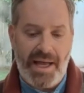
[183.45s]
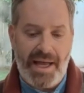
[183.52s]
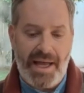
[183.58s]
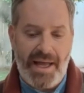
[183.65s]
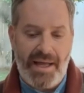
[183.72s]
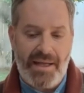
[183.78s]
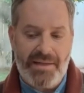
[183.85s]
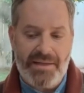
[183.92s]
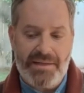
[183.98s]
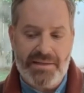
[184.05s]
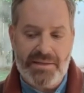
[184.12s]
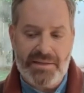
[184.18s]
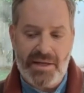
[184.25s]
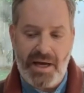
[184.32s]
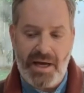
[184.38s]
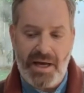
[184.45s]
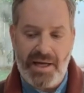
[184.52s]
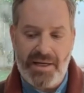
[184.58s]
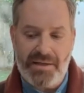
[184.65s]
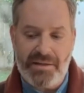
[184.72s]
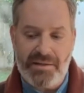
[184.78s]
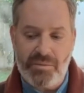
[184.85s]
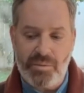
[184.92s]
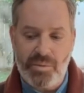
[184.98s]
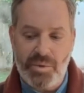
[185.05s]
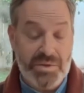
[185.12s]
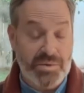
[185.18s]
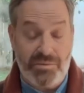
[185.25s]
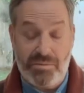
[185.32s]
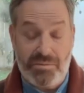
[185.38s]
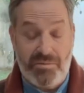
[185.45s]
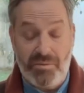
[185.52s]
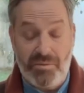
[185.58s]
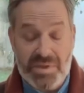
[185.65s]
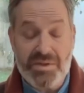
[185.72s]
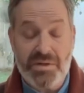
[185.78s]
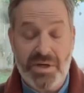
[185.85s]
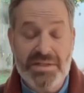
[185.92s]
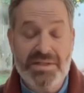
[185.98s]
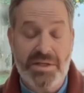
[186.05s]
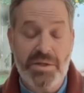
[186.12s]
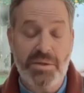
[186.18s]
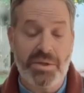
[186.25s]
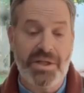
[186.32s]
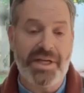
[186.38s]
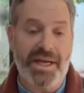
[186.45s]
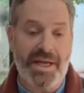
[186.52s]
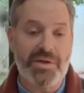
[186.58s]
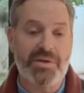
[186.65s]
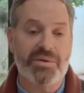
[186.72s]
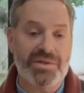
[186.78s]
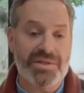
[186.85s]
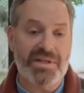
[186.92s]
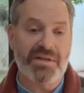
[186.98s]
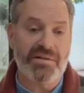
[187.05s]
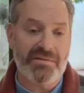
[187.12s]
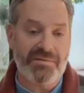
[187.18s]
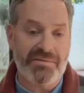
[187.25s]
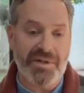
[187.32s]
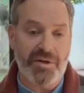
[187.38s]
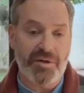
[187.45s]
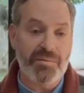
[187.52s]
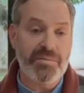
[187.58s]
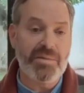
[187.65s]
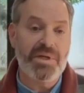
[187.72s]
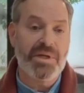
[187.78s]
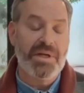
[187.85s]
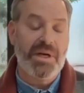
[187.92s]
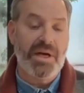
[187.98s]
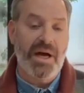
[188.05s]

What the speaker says: And I was continually interested in film,